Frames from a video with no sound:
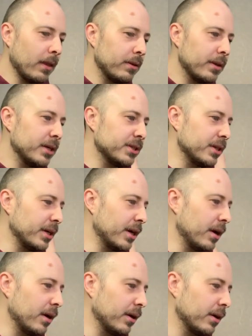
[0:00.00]
there's
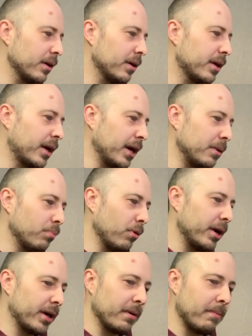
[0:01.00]
the
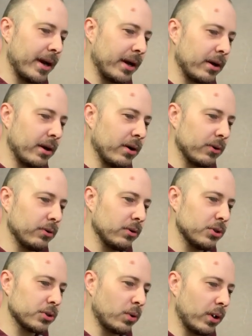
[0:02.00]
Gatebreaker Mega Gargant.
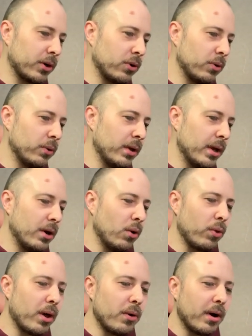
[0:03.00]
Looks quite cool.
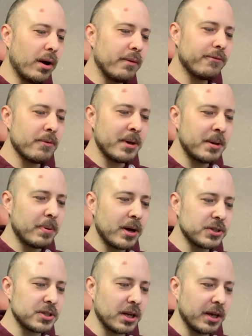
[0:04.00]
Although, for me
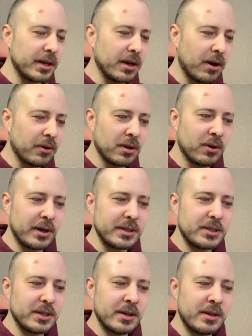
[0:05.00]
personally, I'd like
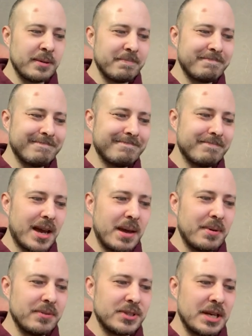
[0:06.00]
to
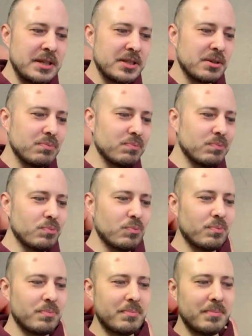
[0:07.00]
maybe have seen
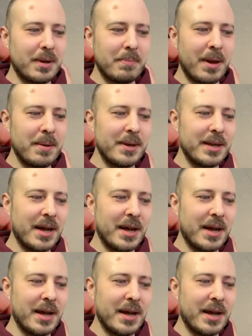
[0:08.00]
maybe an